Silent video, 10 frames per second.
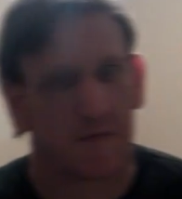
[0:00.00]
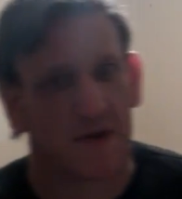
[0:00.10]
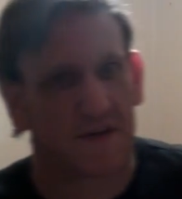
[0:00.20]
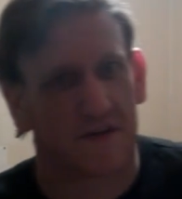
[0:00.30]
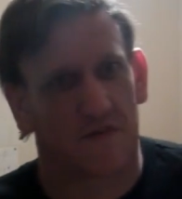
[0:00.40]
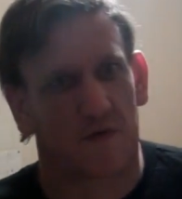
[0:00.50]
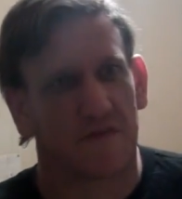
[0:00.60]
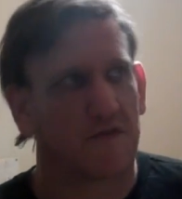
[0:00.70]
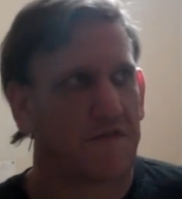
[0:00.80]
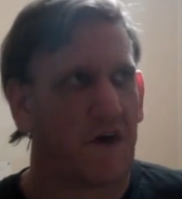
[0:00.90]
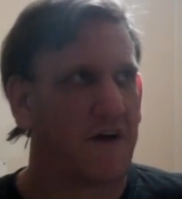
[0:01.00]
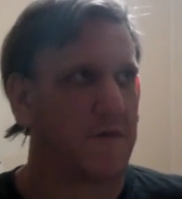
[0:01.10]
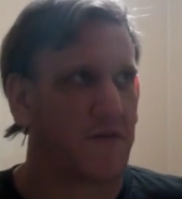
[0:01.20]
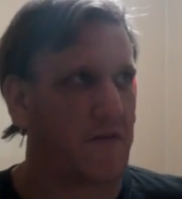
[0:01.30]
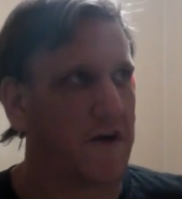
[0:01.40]
the maintenance or whatever, and 5
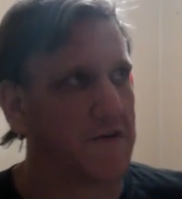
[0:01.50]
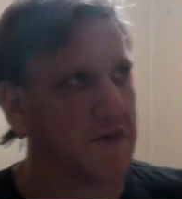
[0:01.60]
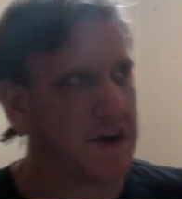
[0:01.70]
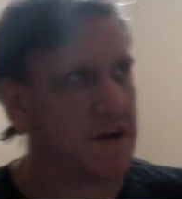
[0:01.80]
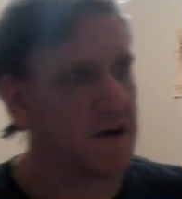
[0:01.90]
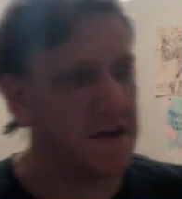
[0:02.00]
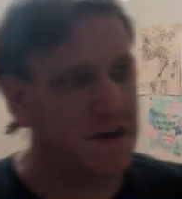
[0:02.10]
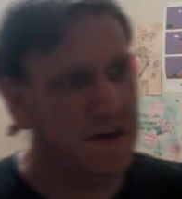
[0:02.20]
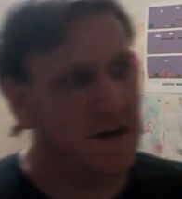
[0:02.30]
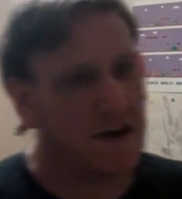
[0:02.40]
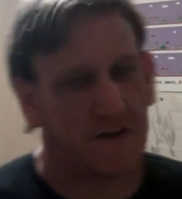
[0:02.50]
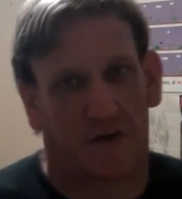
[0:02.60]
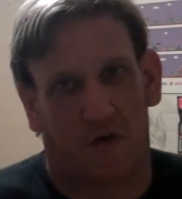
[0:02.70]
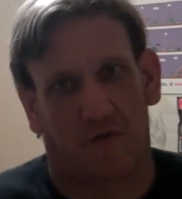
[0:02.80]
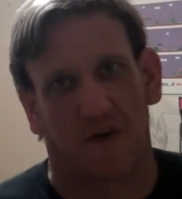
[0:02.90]
minutes later they get on and
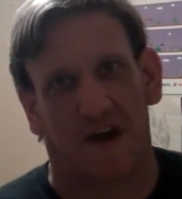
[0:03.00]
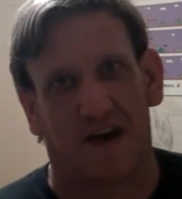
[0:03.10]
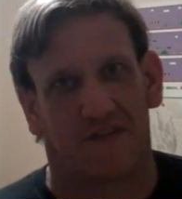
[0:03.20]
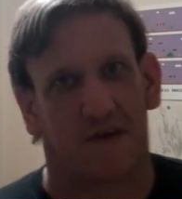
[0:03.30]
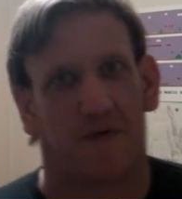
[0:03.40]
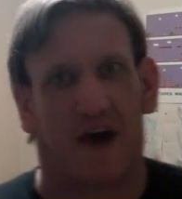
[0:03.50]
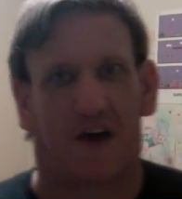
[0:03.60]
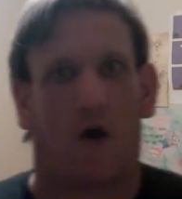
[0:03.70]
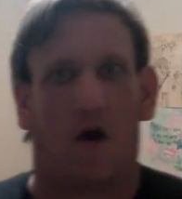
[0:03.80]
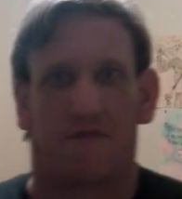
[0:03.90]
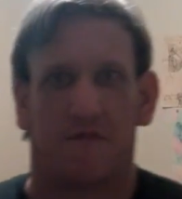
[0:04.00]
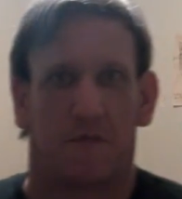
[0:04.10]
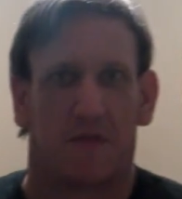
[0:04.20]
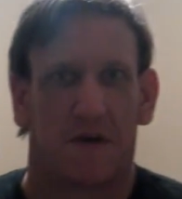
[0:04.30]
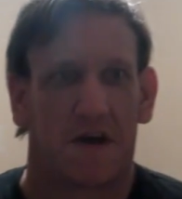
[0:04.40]
tell us we're going to have to get back off of the
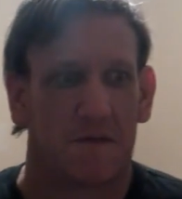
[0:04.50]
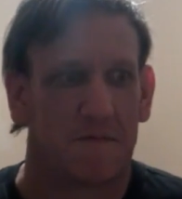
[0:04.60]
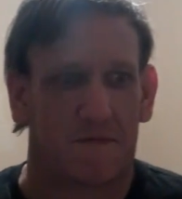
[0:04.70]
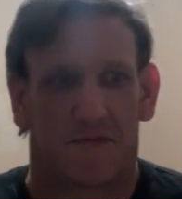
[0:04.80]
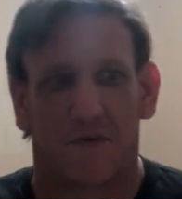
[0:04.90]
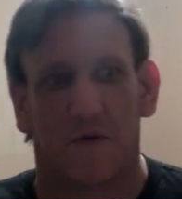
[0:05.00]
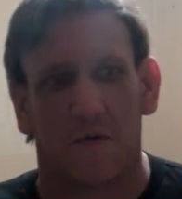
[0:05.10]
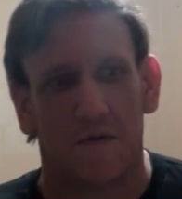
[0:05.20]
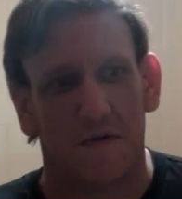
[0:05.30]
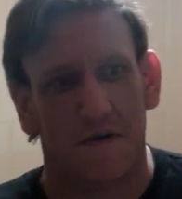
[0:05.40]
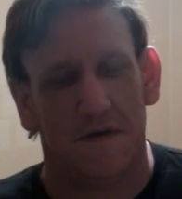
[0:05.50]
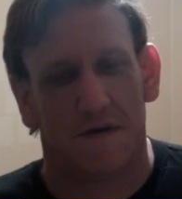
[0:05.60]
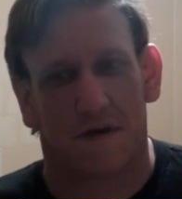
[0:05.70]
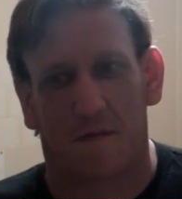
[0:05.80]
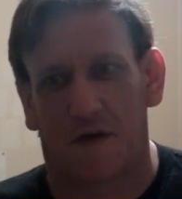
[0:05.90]
plane. So
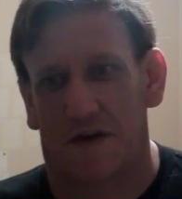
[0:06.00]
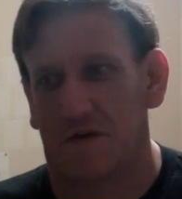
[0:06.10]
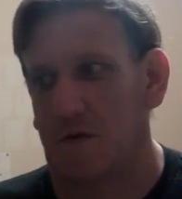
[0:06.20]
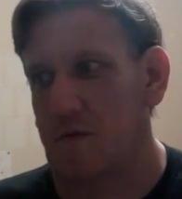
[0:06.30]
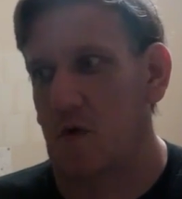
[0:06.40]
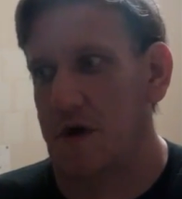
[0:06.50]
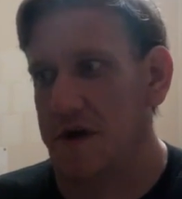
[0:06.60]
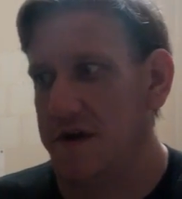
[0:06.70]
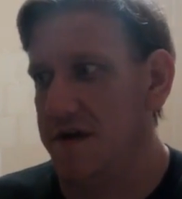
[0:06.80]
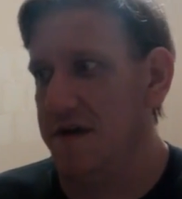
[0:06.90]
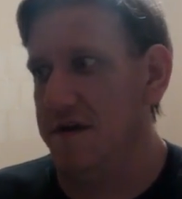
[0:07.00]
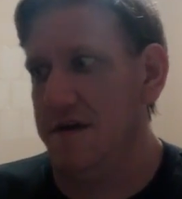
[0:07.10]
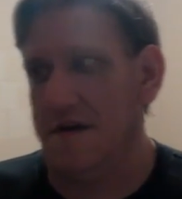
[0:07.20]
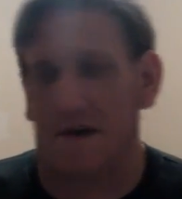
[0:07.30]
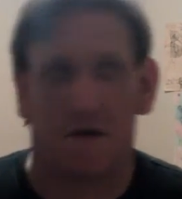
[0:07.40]
I'm like, oh boy,
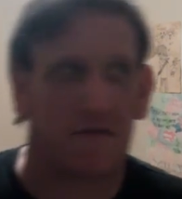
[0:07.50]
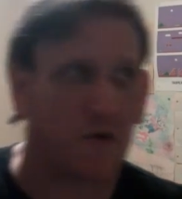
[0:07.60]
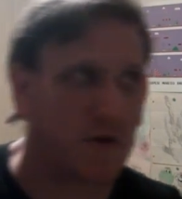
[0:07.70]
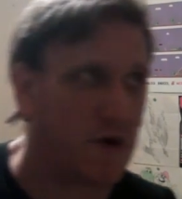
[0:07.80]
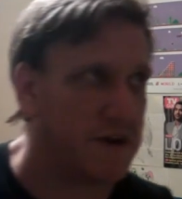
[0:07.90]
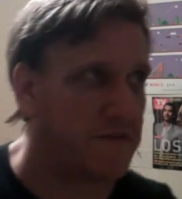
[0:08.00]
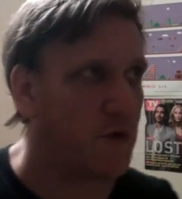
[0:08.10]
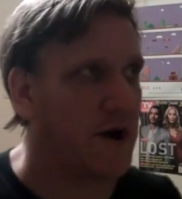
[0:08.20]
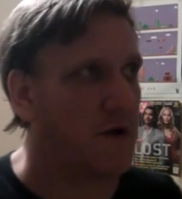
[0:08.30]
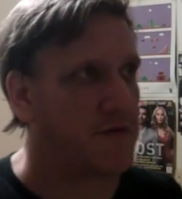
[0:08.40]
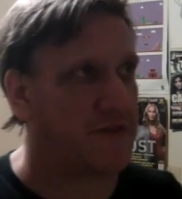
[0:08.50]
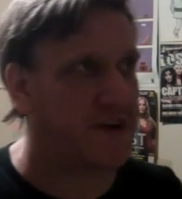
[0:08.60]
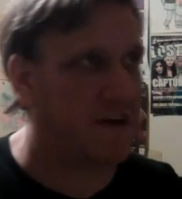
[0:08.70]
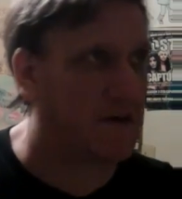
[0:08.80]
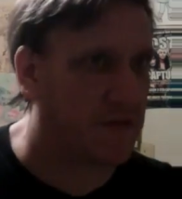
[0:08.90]
you know, I've already waited 4 hours just
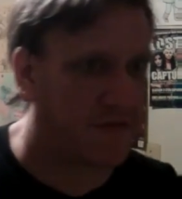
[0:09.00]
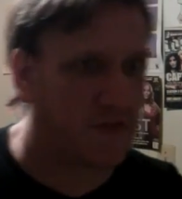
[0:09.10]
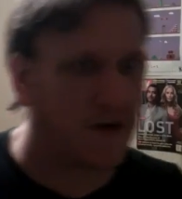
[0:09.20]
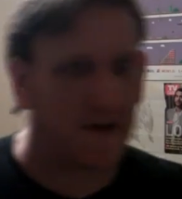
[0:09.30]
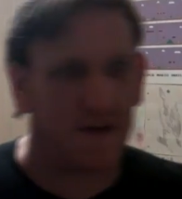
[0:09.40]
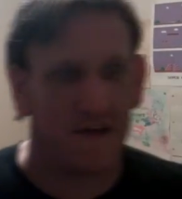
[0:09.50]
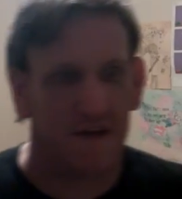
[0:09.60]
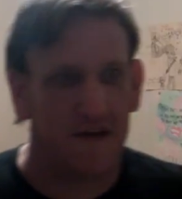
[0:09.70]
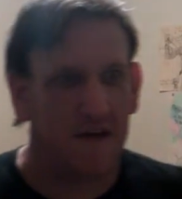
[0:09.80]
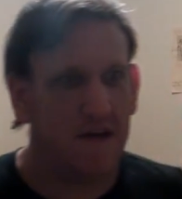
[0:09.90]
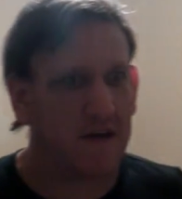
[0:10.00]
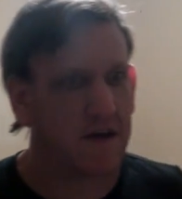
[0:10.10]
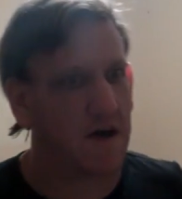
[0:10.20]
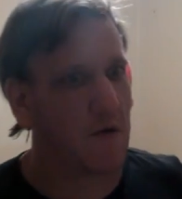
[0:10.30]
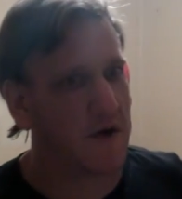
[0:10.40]
to get on this flight,
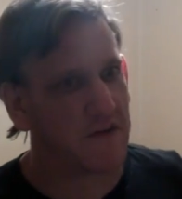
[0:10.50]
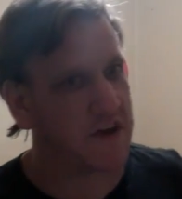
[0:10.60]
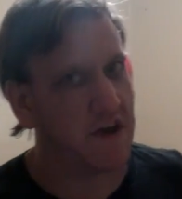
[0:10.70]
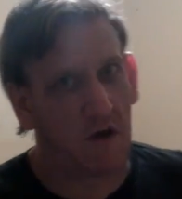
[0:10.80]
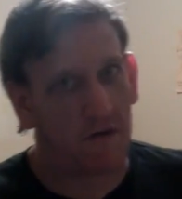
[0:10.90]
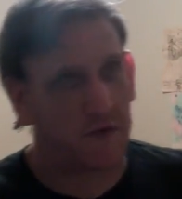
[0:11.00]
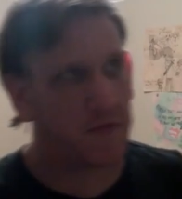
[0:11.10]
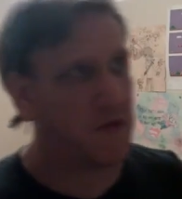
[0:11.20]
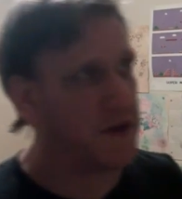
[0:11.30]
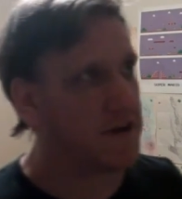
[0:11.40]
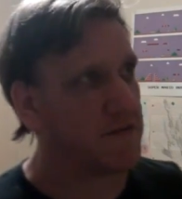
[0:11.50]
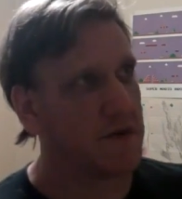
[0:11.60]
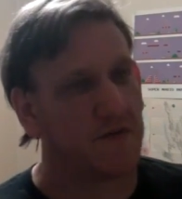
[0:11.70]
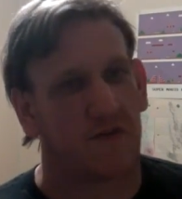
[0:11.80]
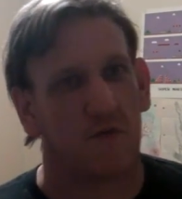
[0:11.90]
and now we're having to get off the plane for
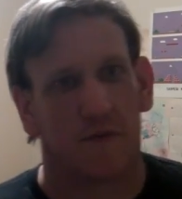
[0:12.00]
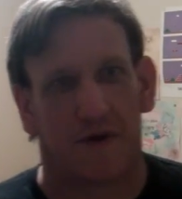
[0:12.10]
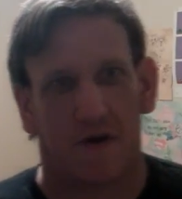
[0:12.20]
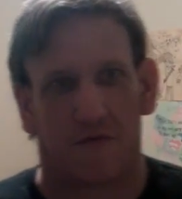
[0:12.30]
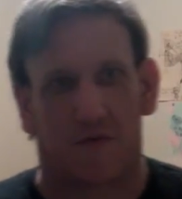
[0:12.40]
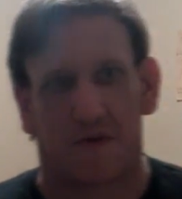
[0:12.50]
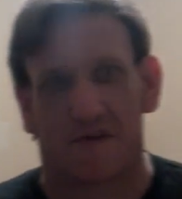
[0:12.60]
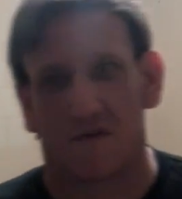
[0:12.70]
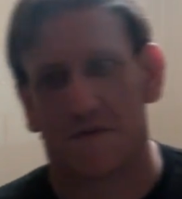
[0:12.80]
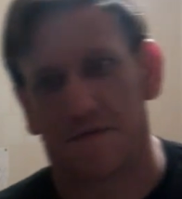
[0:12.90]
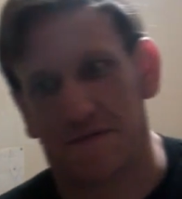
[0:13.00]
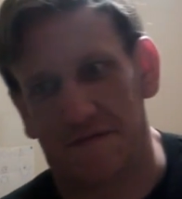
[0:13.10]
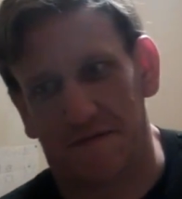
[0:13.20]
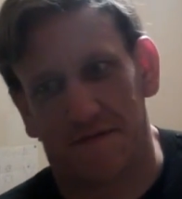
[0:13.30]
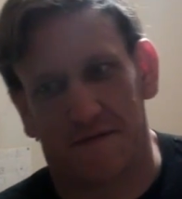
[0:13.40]
them to do repairs or whatever.
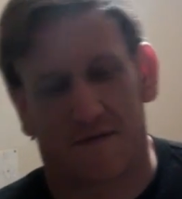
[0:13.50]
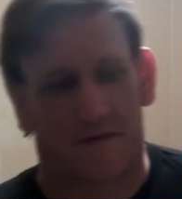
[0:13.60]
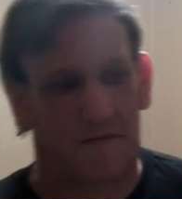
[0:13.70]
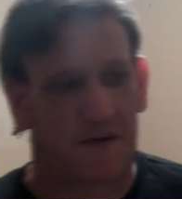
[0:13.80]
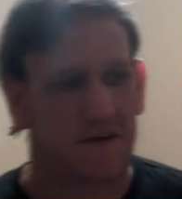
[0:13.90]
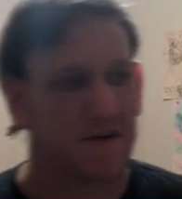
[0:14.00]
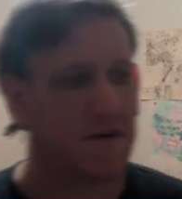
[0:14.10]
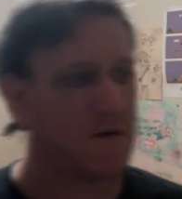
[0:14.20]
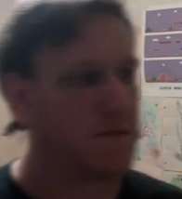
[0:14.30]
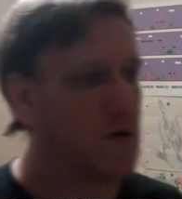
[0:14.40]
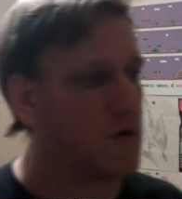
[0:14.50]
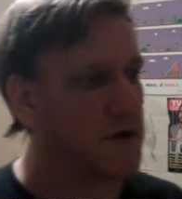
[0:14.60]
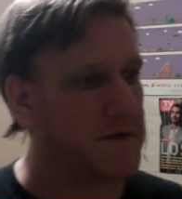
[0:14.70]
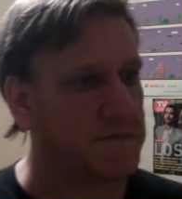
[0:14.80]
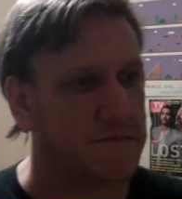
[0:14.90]
So I'm like, oh
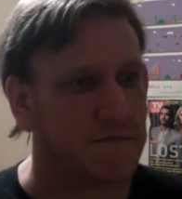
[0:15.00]
boy.